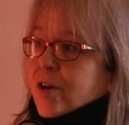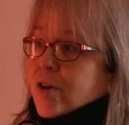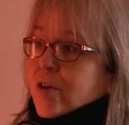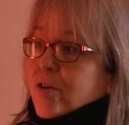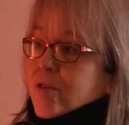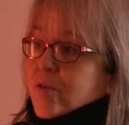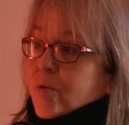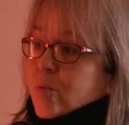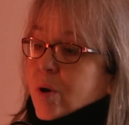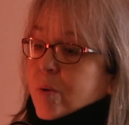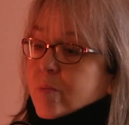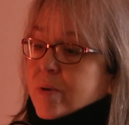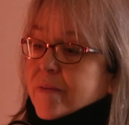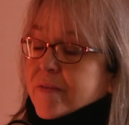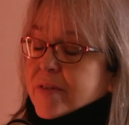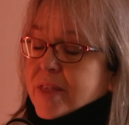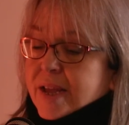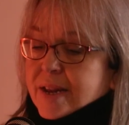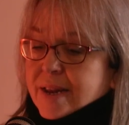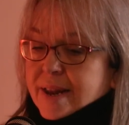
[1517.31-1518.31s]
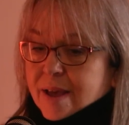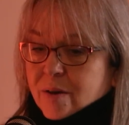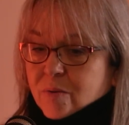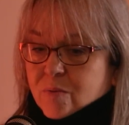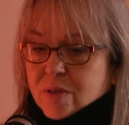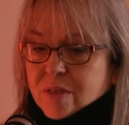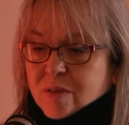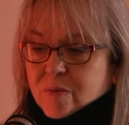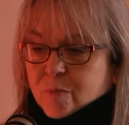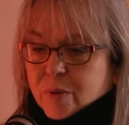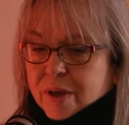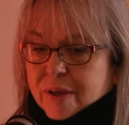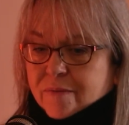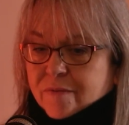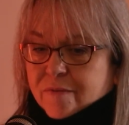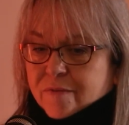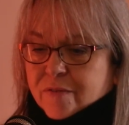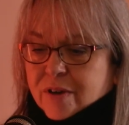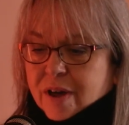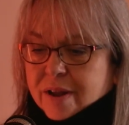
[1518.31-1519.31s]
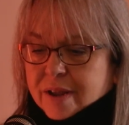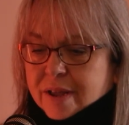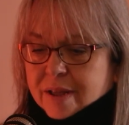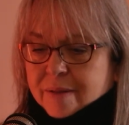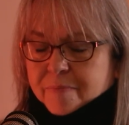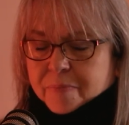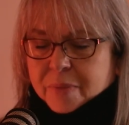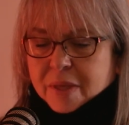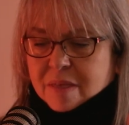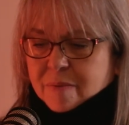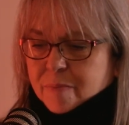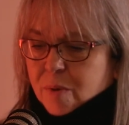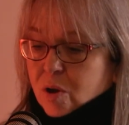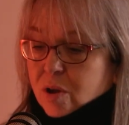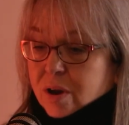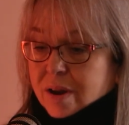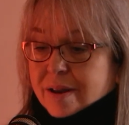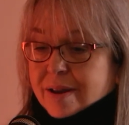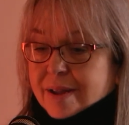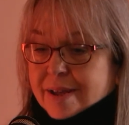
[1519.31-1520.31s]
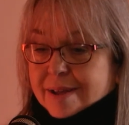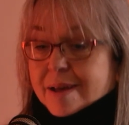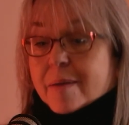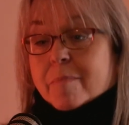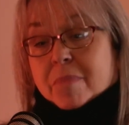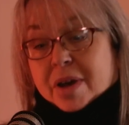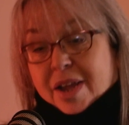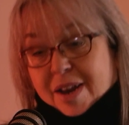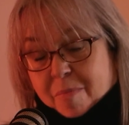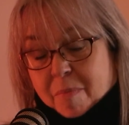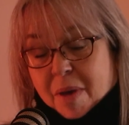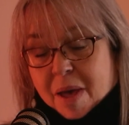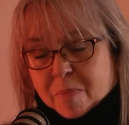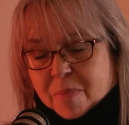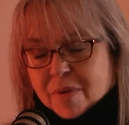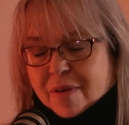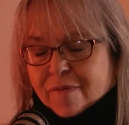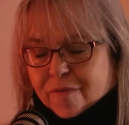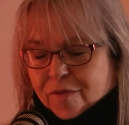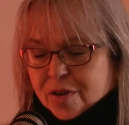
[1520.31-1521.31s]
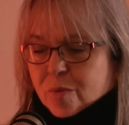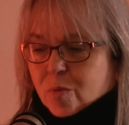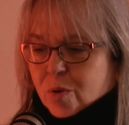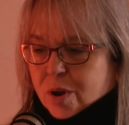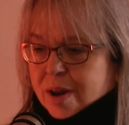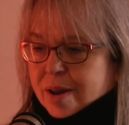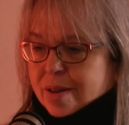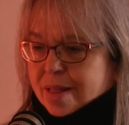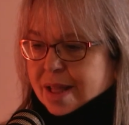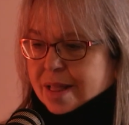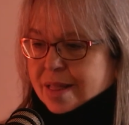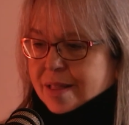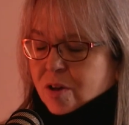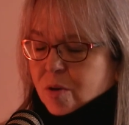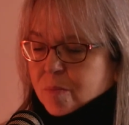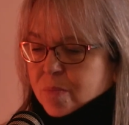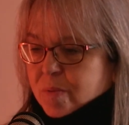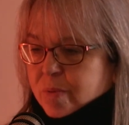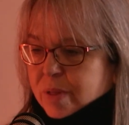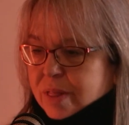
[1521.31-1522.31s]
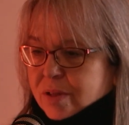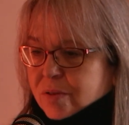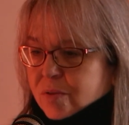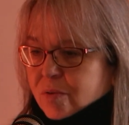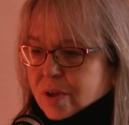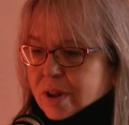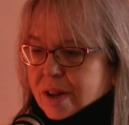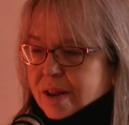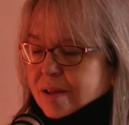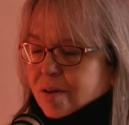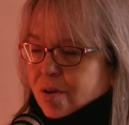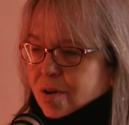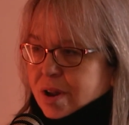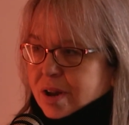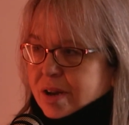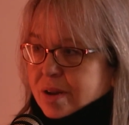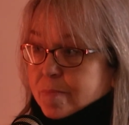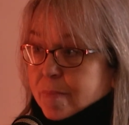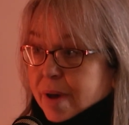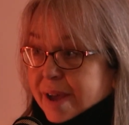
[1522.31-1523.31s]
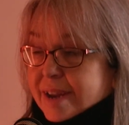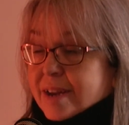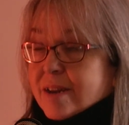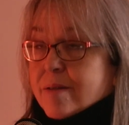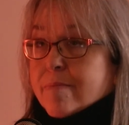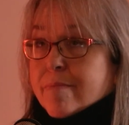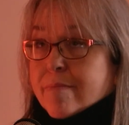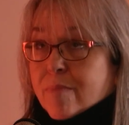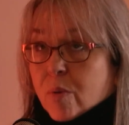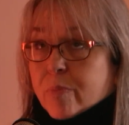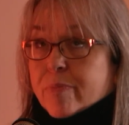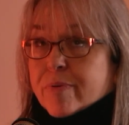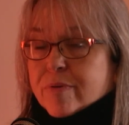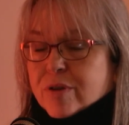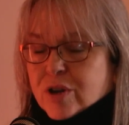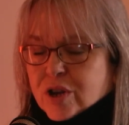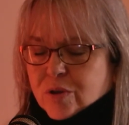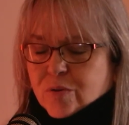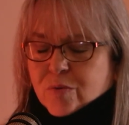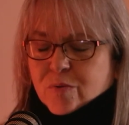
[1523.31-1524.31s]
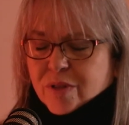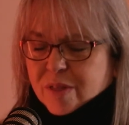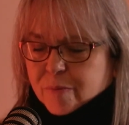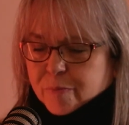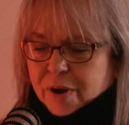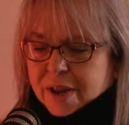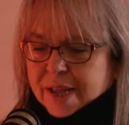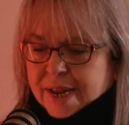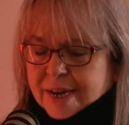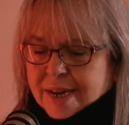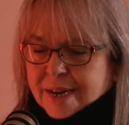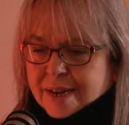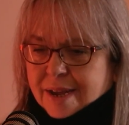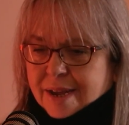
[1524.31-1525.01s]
So what we've said now is we've got a small mind map, a free one that comes with Google called Mind Mup 2. It's brilliant.